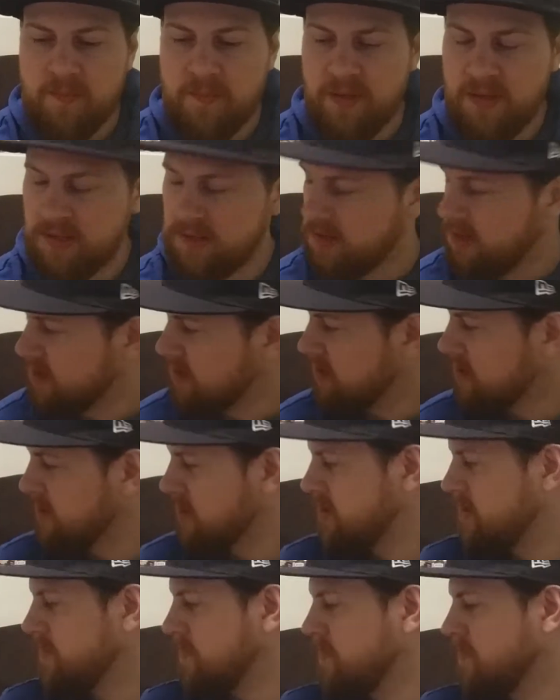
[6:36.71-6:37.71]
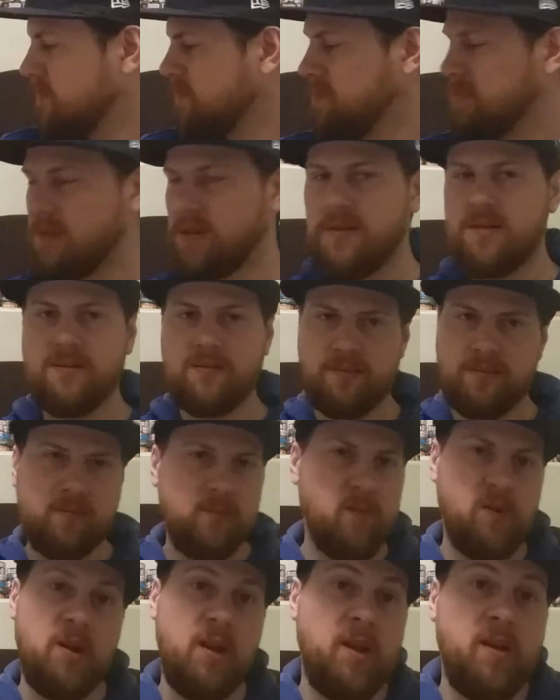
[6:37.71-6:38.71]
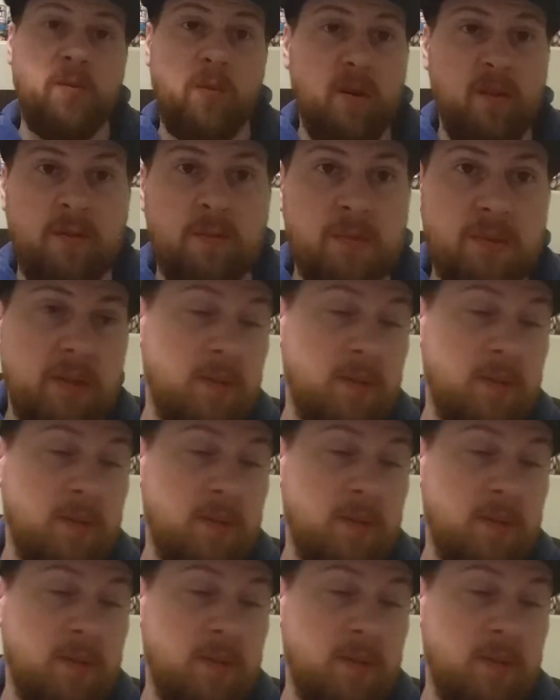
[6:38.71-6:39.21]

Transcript: it tastes more like what I'm